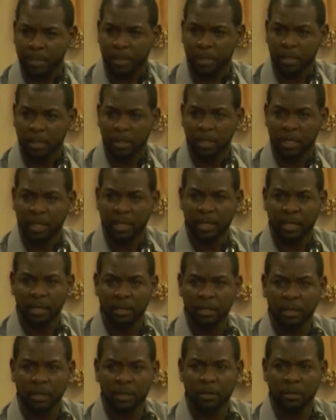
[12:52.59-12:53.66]

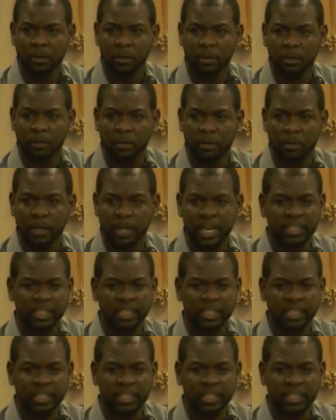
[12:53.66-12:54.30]
Mm-hmm. All right.